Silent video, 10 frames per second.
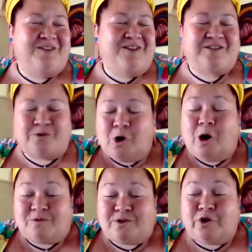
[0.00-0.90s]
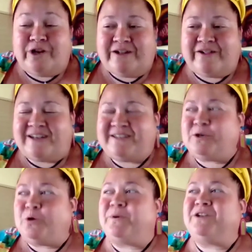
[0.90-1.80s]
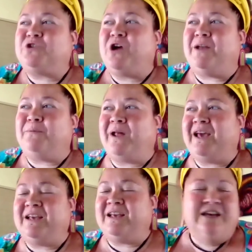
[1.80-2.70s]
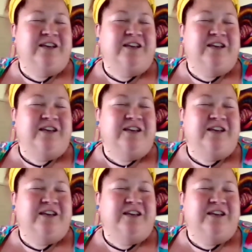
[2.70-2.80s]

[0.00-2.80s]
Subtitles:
because I was learning classical, but I'd try and play,